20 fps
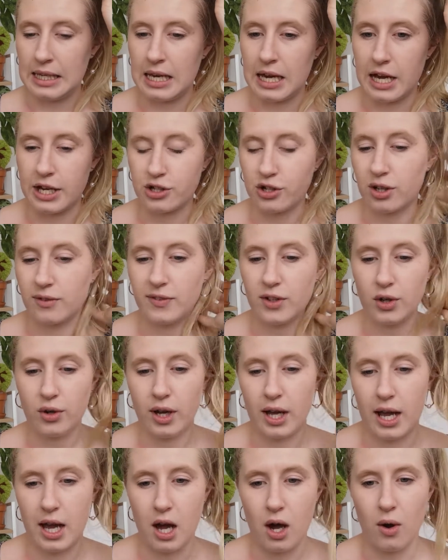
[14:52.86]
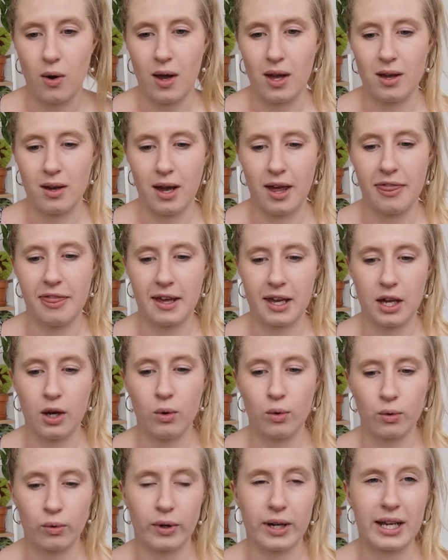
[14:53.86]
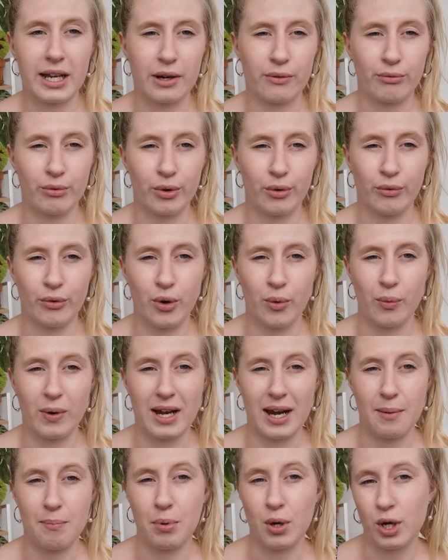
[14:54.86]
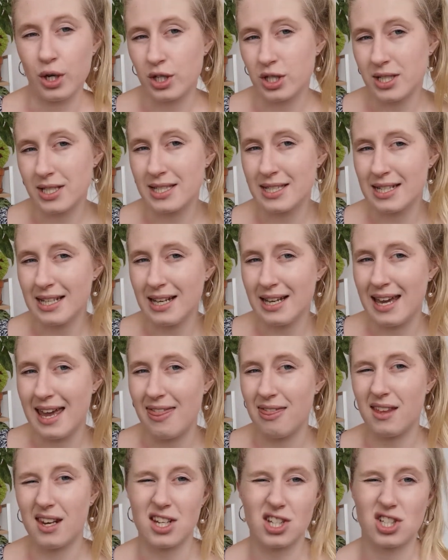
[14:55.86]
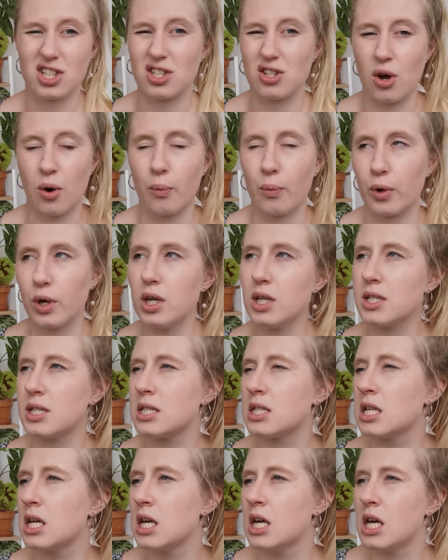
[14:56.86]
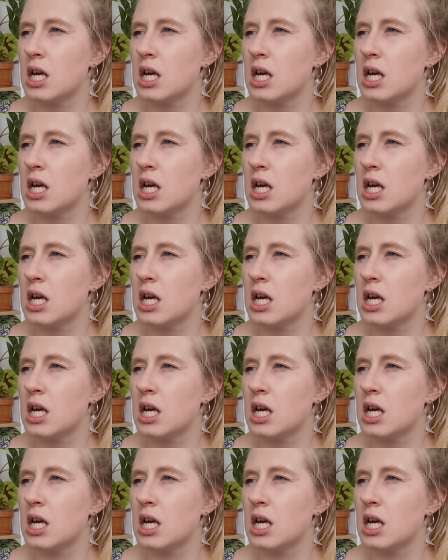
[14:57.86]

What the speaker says: I don't even know how. I think it already had root rot when I purchased it, and then it just got worse.